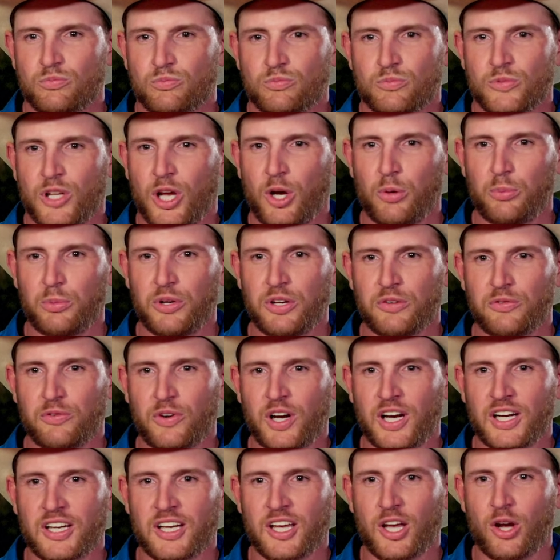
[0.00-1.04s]
don't be
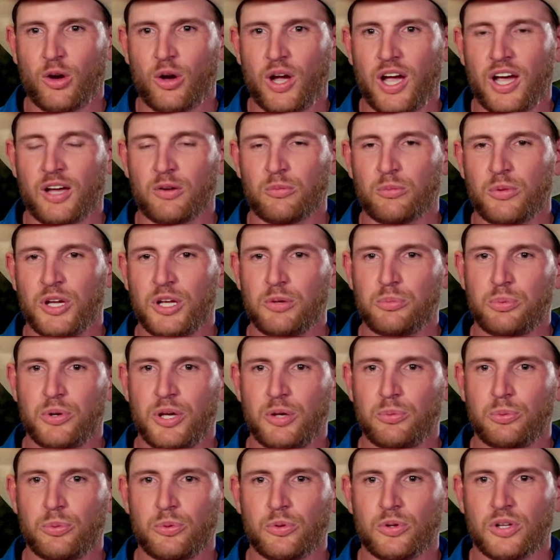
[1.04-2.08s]
afraid to go out and meet
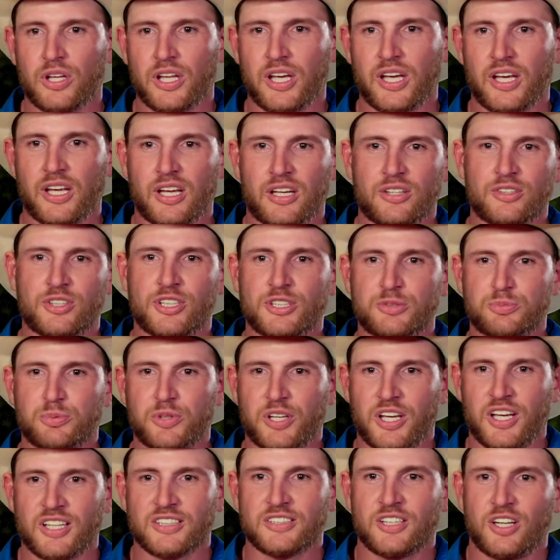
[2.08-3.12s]
people, and just
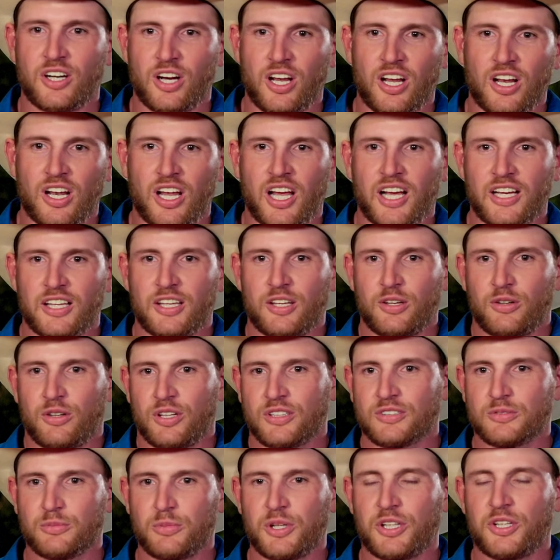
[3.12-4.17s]
because they're not like you
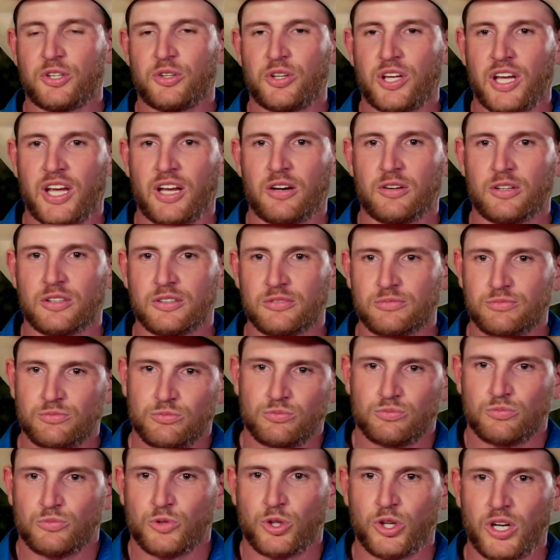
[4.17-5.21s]
doesn't mean you can't
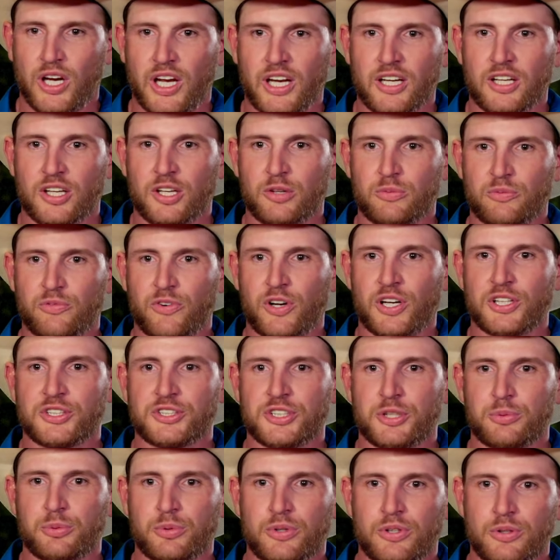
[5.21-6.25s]
create a good
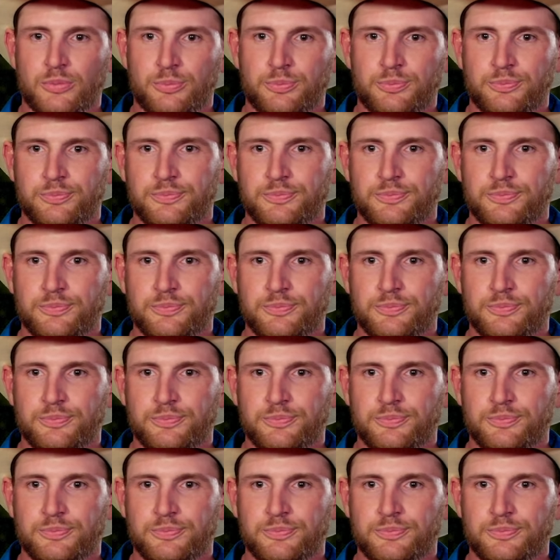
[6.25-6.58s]
friendship with them.